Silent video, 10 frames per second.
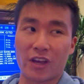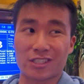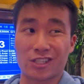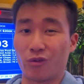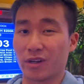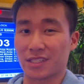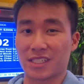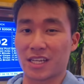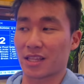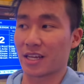guys don't want to
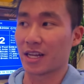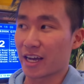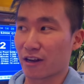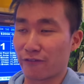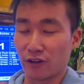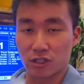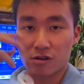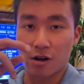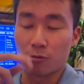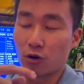see it, then I can
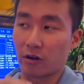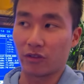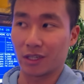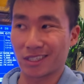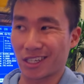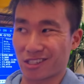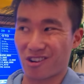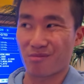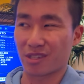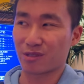filter out more of these like
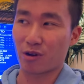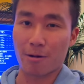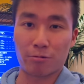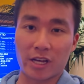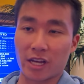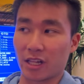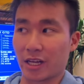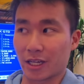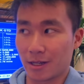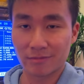tournaments where I play
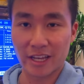like